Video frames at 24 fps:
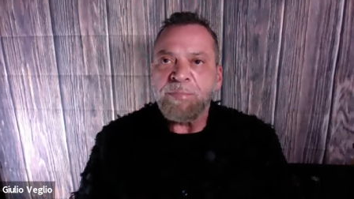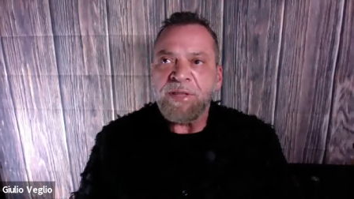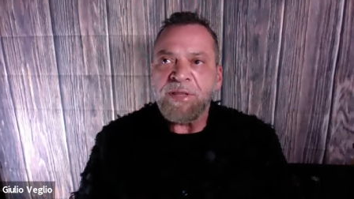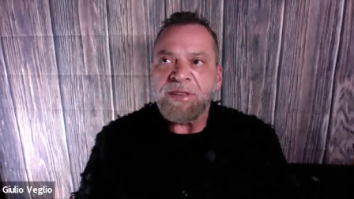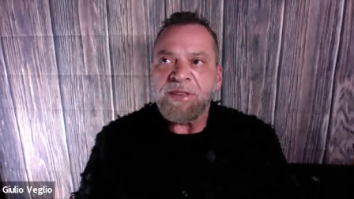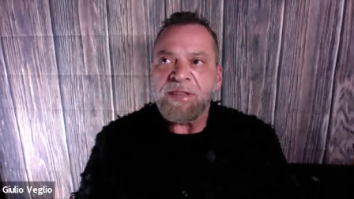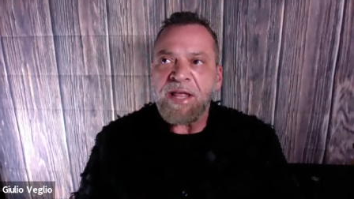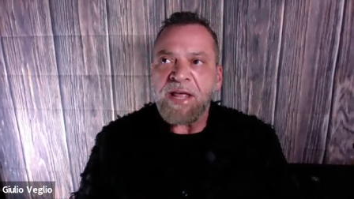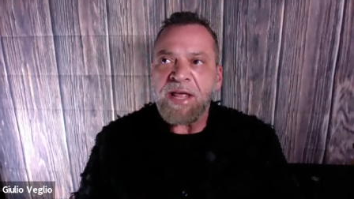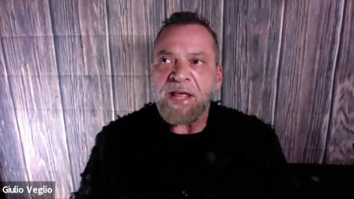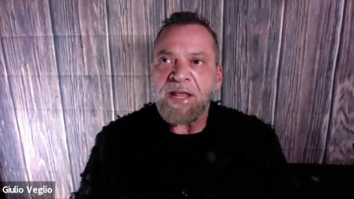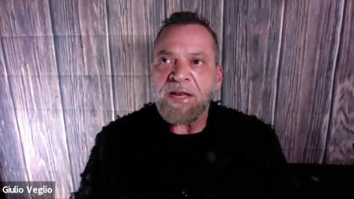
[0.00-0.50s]
But
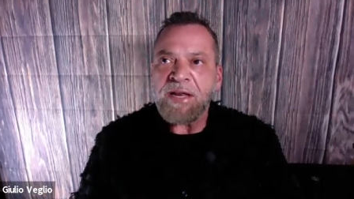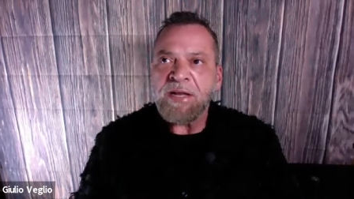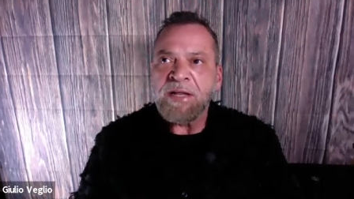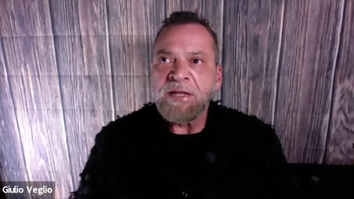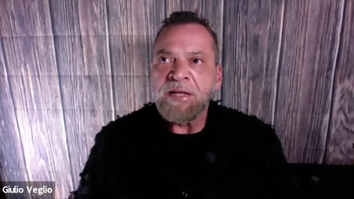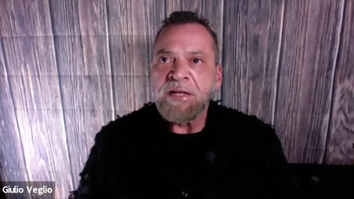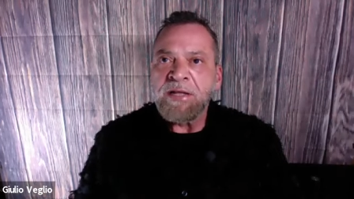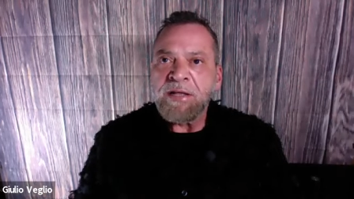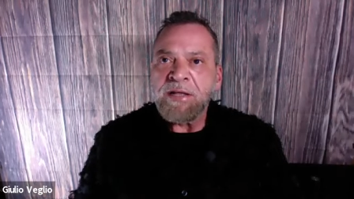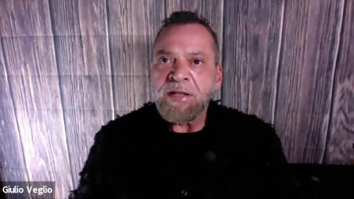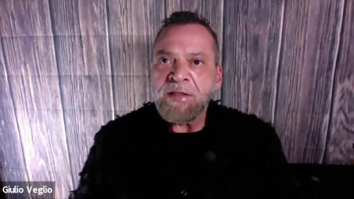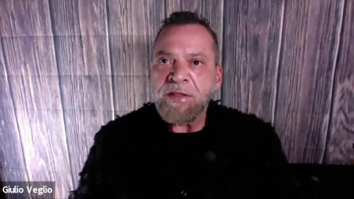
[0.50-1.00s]
then
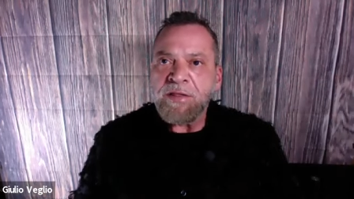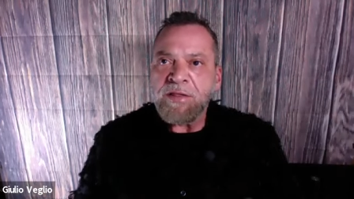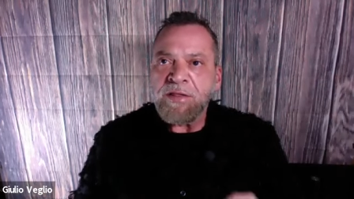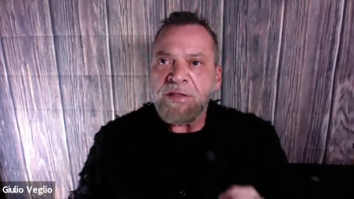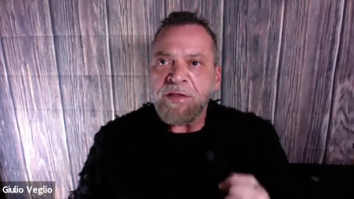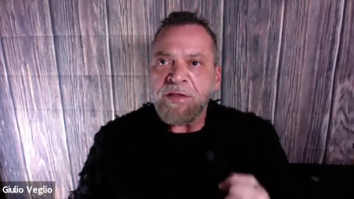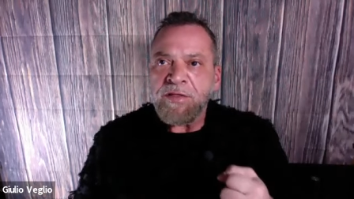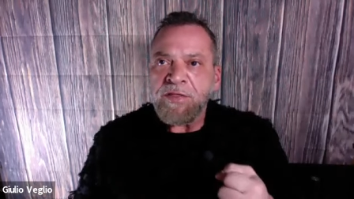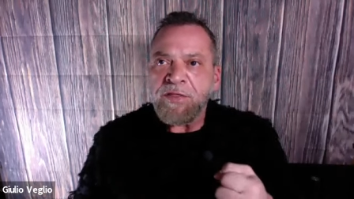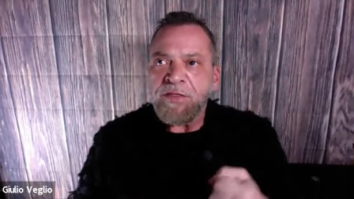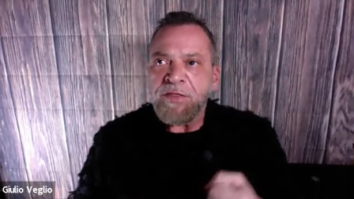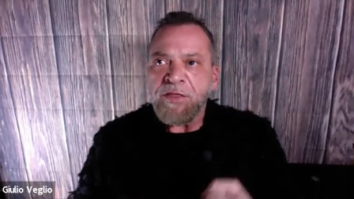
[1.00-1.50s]

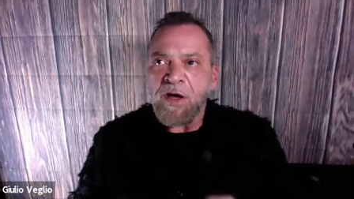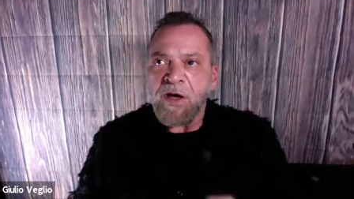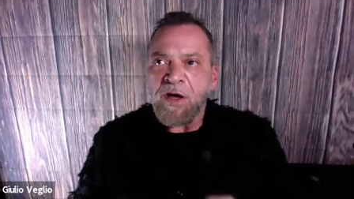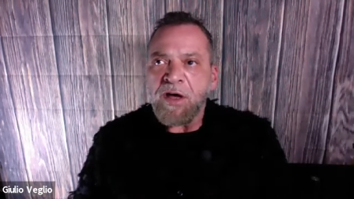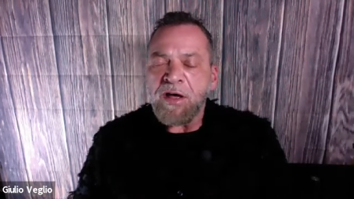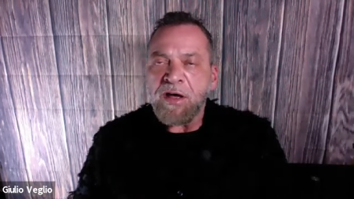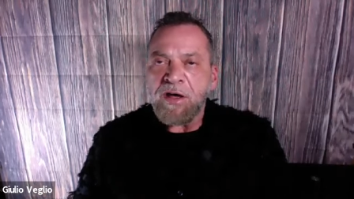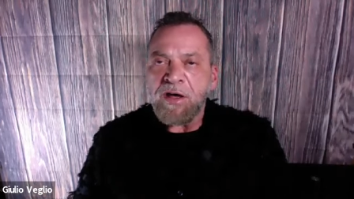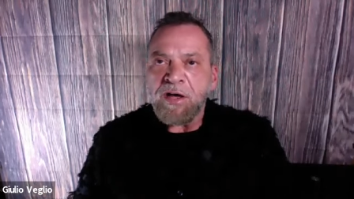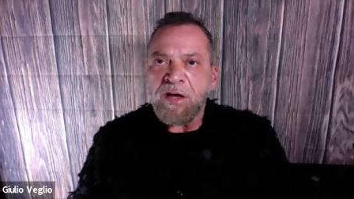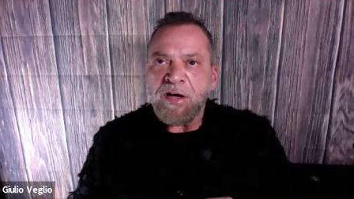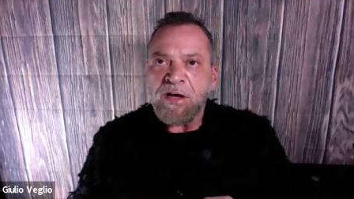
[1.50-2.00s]
the
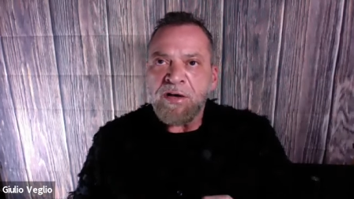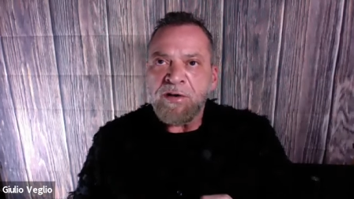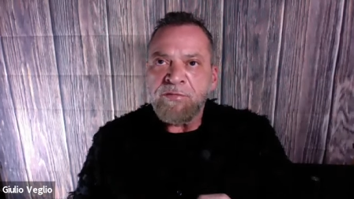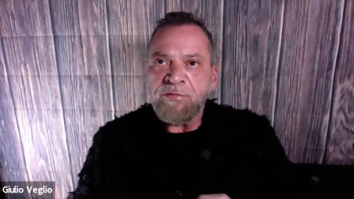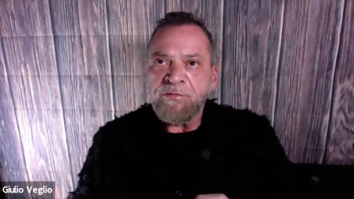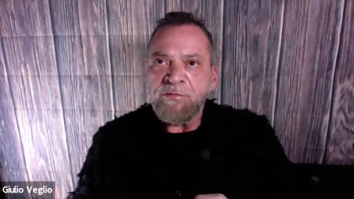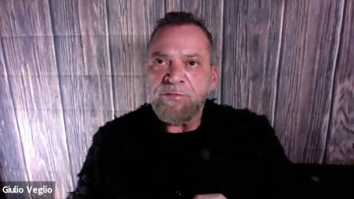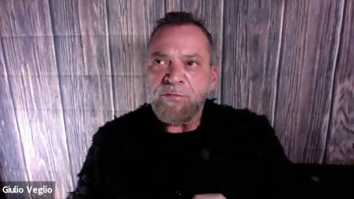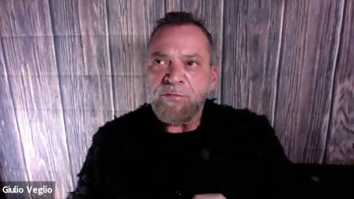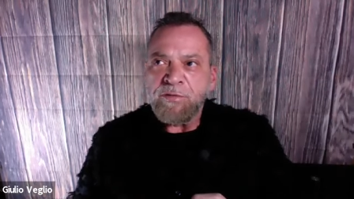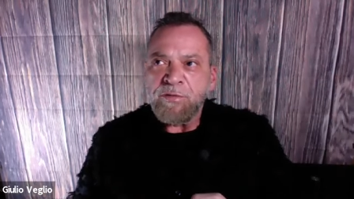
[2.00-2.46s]
thought of